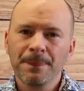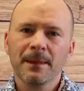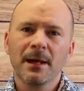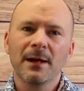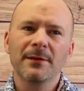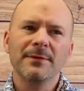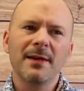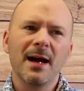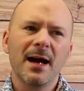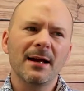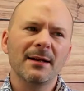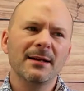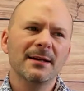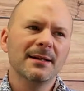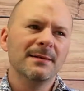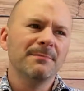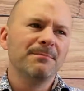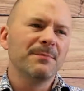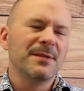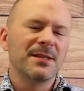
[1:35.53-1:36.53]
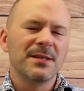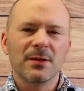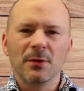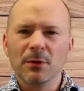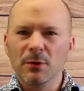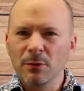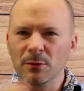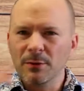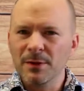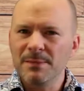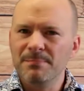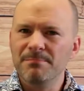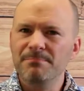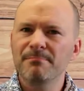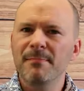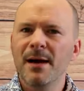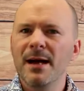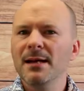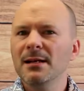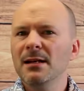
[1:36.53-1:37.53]
And that score is
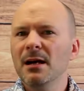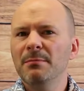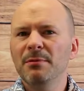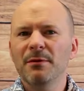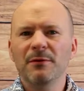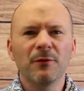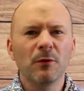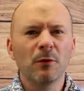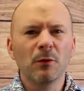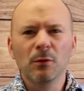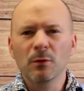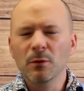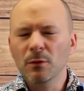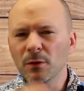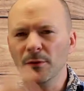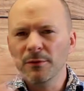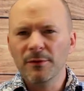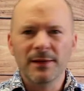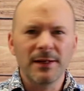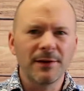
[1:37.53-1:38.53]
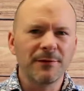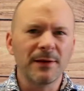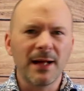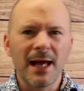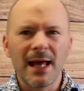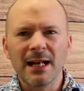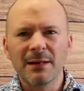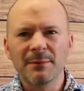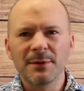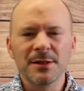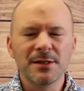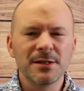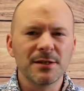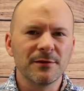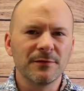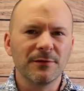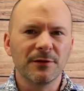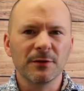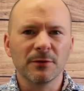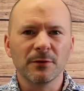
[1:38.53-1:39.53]
made up of all of the different elements
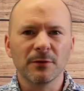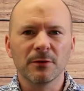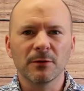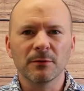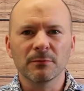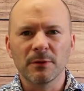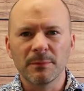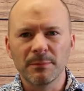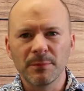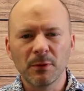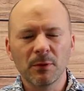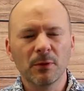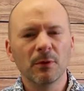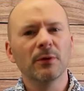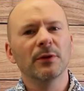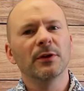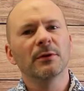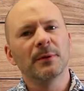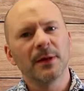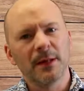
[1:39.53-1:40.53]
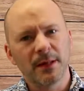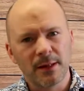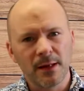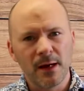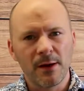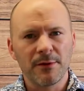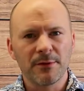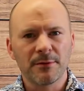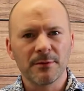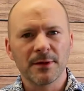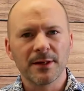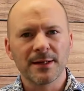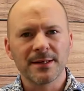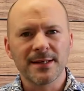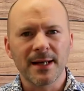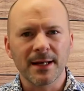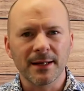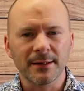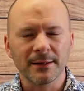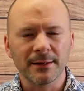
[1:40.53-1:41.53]
of your report that we're going to go through in a
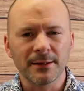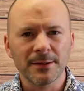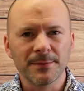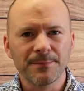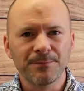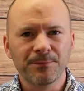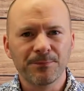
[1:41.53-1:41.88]
second.